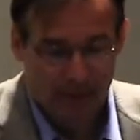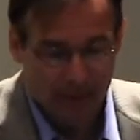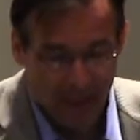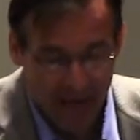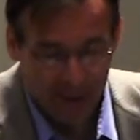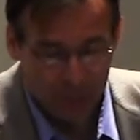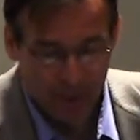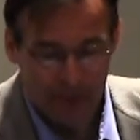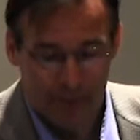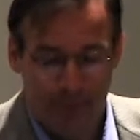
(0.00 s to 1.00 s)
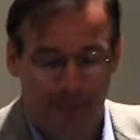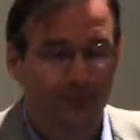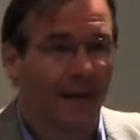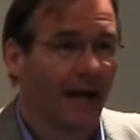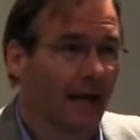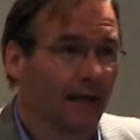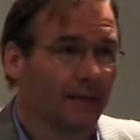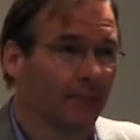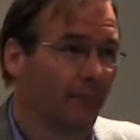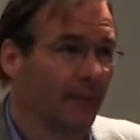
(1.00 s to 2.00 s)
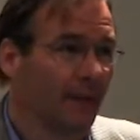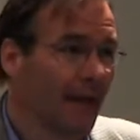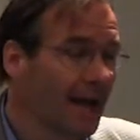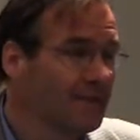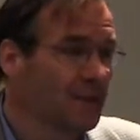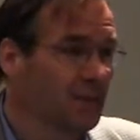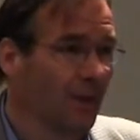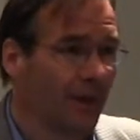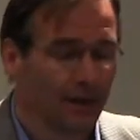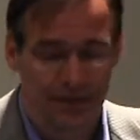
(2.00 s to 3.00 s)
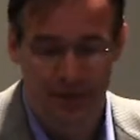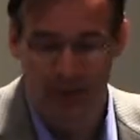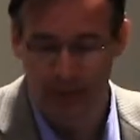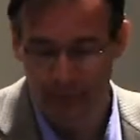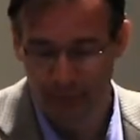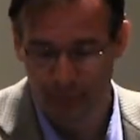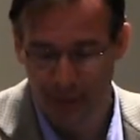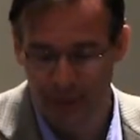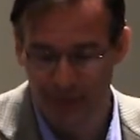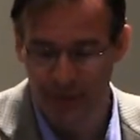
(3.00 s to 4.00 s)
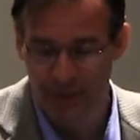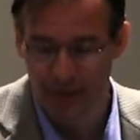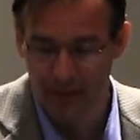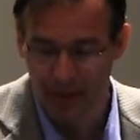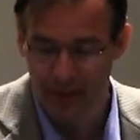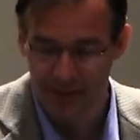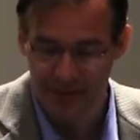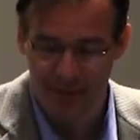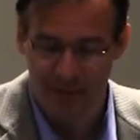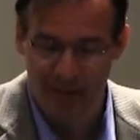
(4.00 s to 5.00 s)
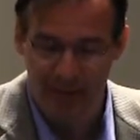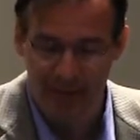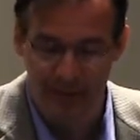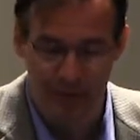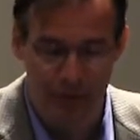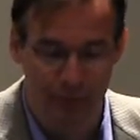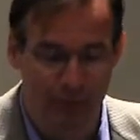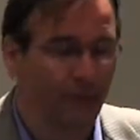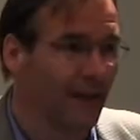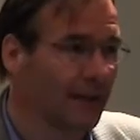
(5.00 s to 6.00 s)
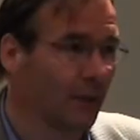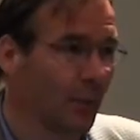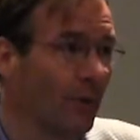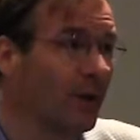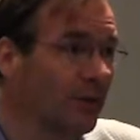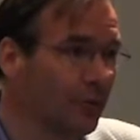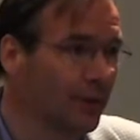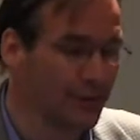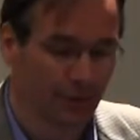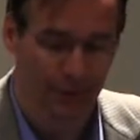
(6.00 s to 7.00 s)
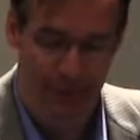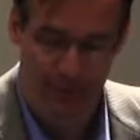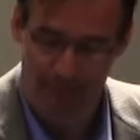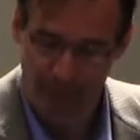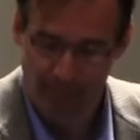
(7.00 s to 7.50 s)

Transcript: The hardware and the access policies on a system like this should reflect the way we do research.